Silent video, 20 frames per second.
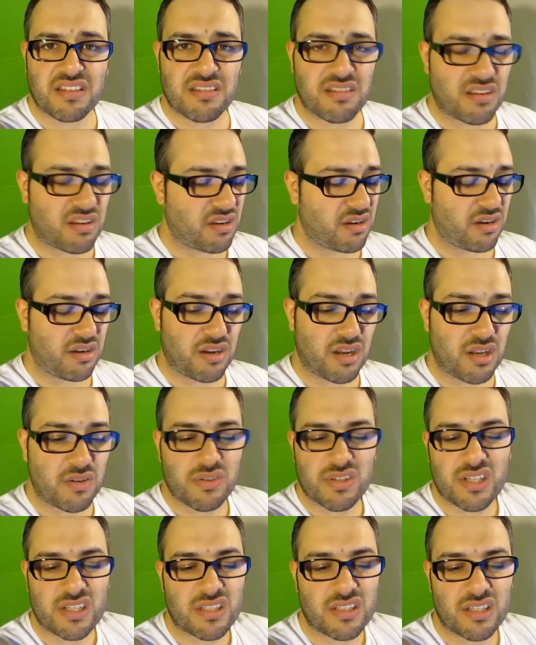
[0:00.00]
So it
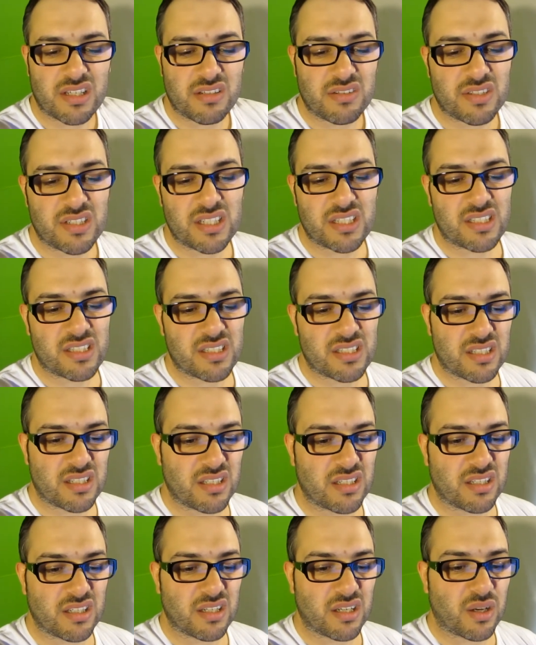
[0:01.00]
was just
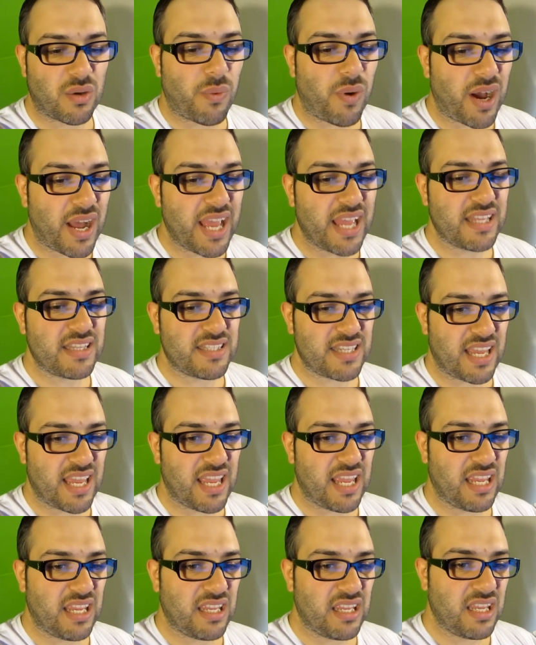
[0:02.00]
a quiet
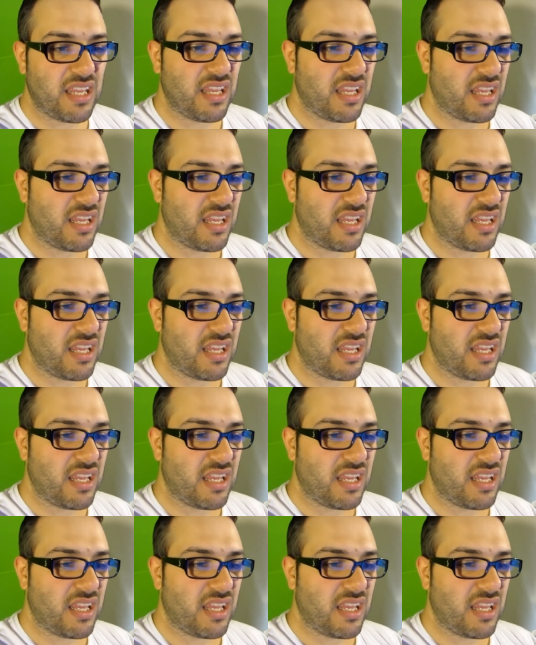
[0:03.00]
day,